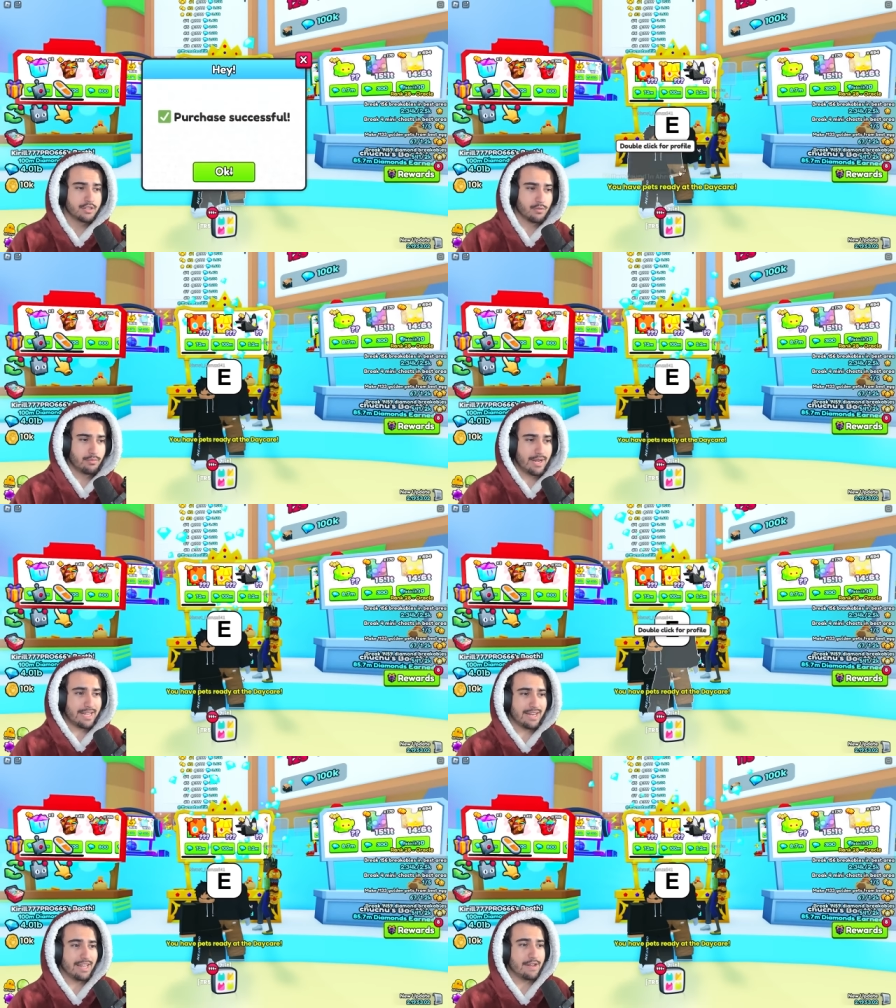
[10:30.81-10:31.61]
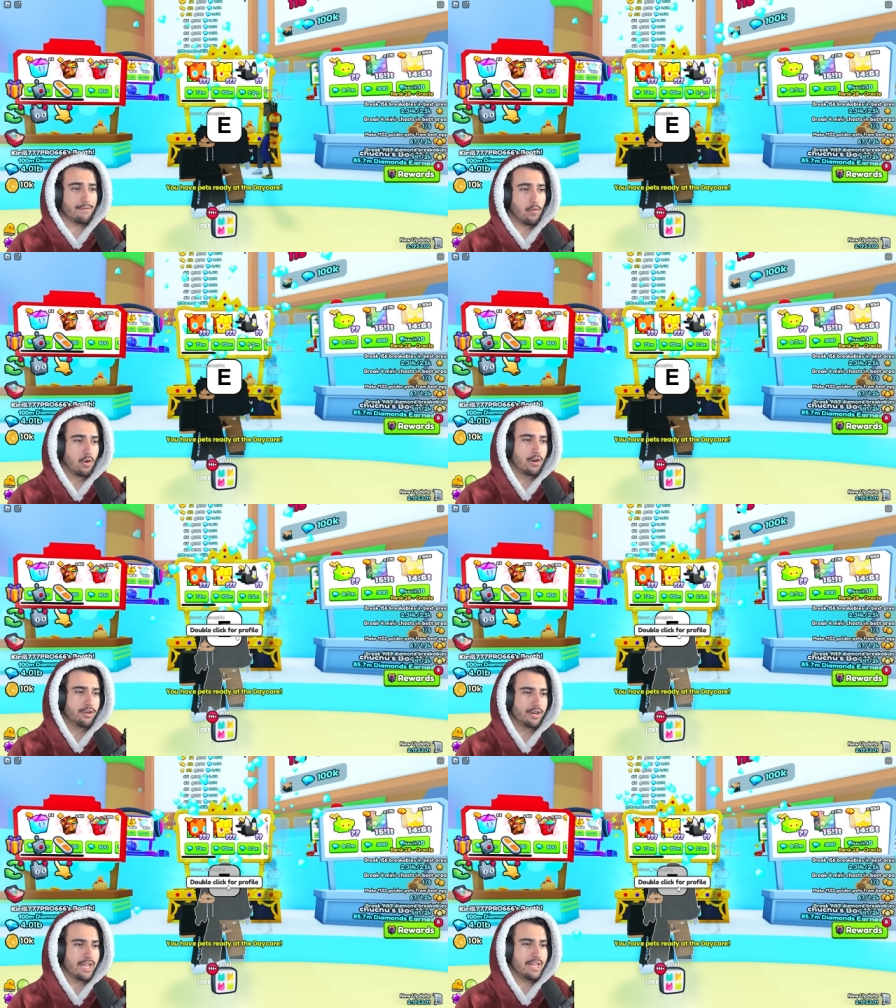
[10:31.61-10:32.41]
So we're making like
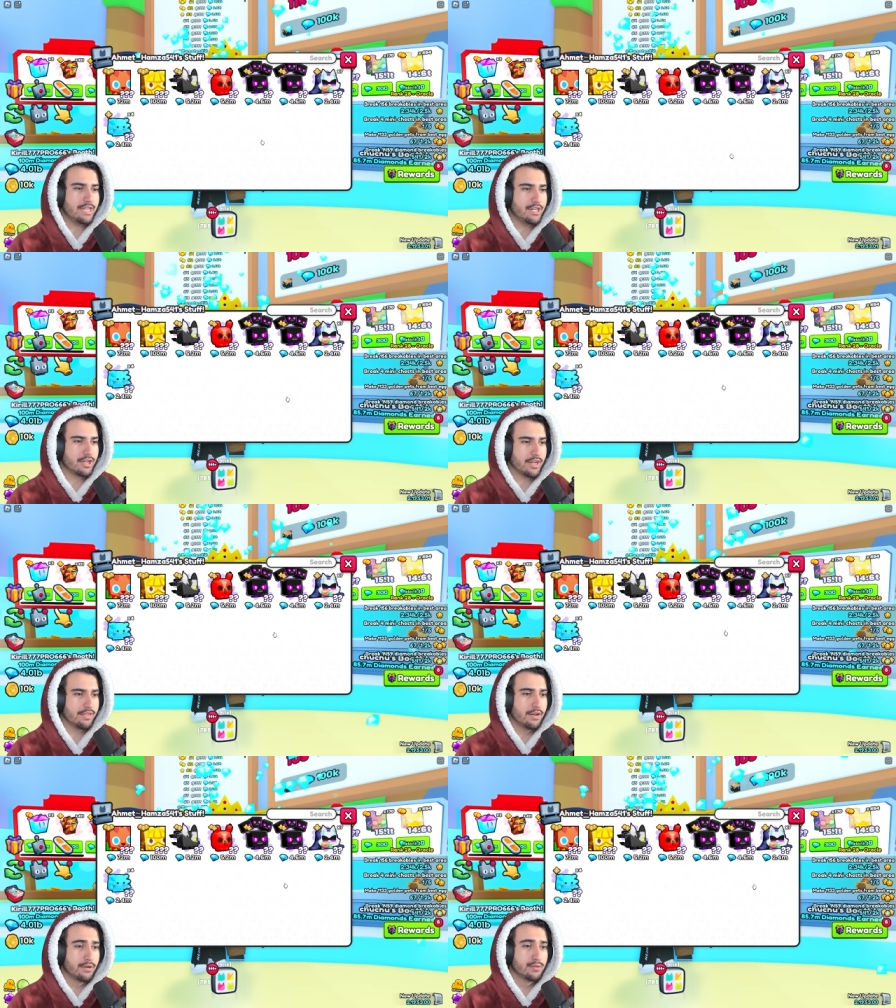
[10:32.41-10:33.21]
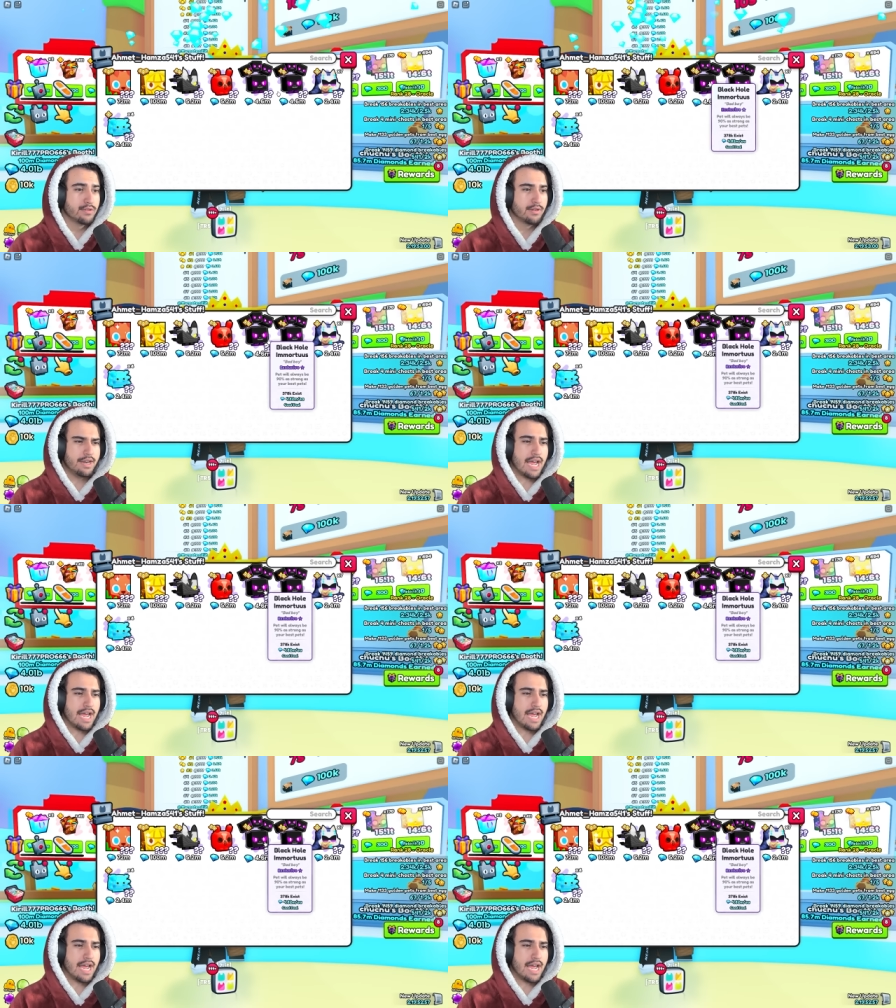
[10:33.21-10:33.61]
400K each on those.